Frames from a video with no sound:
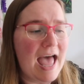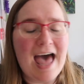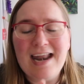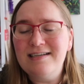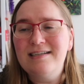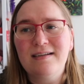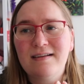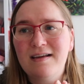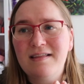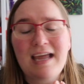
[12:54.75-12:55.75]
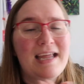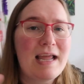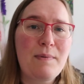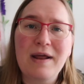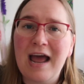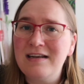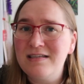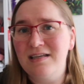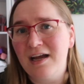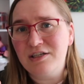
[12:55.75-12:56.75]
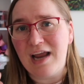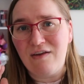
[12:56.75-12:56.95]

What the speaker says: And they keep it at such